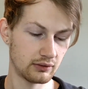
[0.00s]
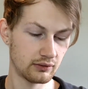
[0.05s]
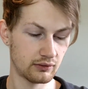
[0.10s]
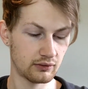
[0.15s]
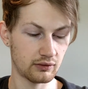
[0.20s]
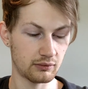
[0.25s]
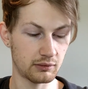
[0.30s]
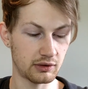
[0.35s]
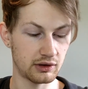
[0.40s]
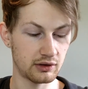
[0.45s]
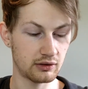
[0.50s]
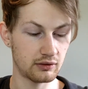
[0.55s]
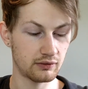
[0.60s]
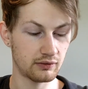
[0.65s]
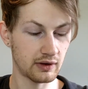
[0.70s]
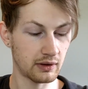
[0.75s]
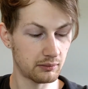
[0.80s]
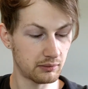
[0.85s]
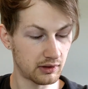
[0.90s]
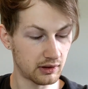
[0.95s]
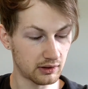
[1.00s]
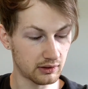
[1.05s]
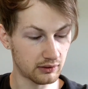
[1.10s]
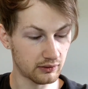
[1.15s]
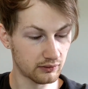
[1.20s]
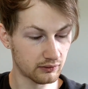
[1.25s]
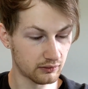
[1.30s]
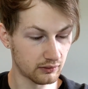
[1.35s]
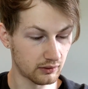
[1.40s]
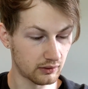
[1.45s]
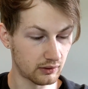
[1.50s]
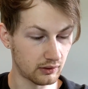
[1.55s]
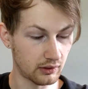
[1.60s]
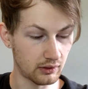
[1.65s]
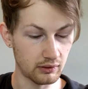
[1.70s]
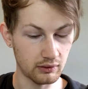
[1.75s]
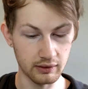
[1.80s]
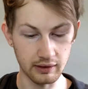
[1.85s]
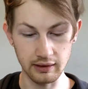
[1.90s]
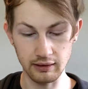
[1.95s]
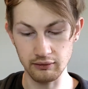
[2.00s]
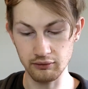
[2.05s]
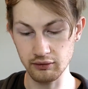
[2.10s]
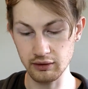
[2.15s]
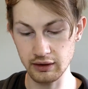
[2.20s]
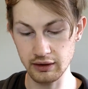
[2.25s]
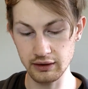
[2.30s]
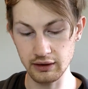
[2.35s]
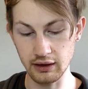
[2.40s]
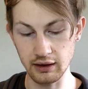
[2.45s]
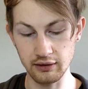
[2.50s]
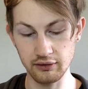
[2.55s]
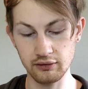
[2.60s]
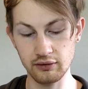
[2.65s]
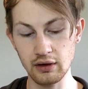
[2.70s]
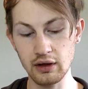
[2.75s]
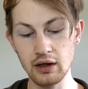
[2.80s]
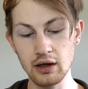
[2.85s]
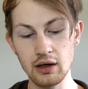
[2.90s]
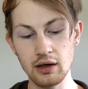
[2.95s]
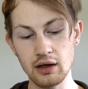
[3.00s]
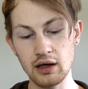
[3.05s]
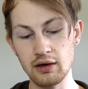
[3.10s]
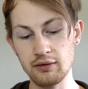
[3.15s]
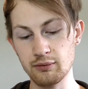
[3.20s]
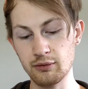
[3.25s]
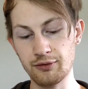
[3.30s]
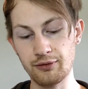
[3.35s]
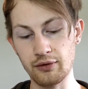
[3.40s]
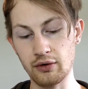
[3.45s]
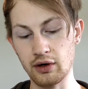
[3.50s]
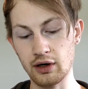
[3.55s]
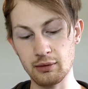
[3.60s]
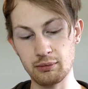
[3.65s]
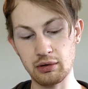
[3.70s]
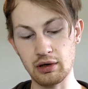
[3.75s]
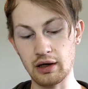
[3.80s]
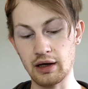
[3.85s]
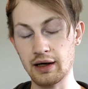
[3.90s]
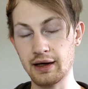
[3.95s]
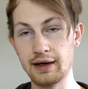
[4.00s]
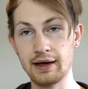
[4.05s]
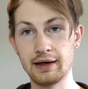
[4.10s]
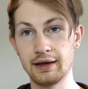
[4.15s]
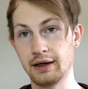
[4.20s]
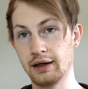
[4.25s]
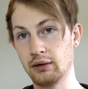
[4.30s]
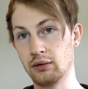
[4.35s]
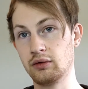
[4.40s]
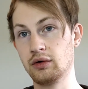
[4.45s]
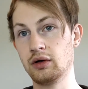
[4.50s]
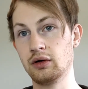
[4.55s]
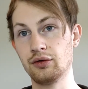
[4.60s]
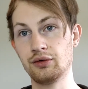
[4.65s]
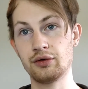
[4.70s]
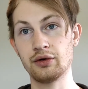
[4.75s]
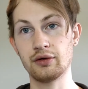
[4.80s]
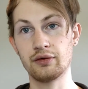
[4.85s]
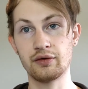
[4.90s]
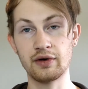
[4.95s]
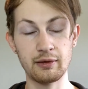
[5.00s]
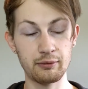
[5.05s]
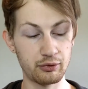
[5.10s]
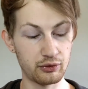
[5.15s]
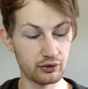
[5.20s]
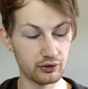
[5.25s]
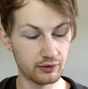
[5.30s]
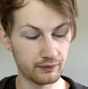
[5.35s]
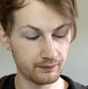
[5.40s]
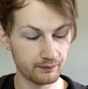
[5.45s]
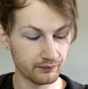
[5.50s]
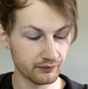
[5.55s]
So my new fret markers are looking really nice, even before I apply any oil to the fretboard.